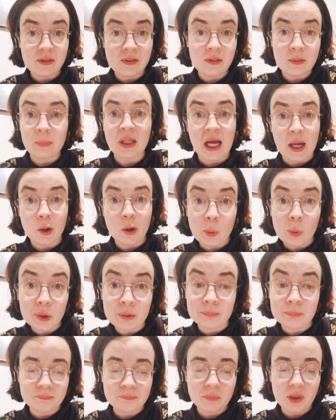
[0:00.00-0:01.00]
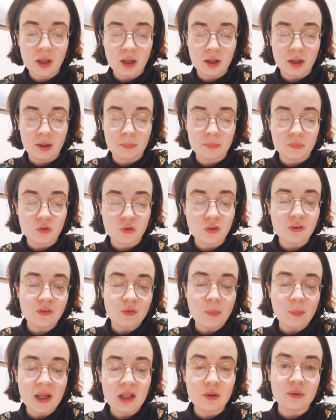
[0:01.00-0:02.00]
the black one, just
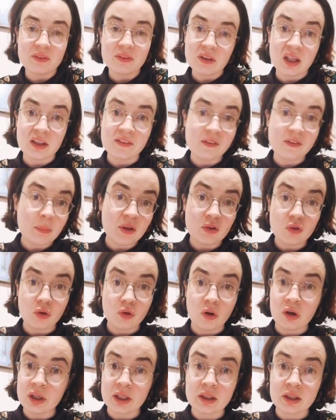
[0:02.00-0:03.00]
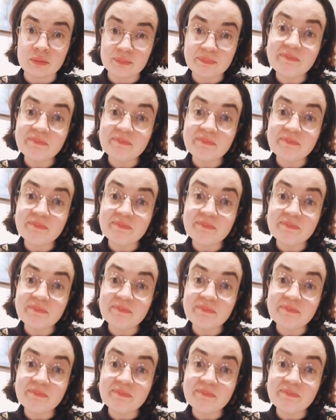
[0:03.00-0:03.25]
to make those lines a bit stronger.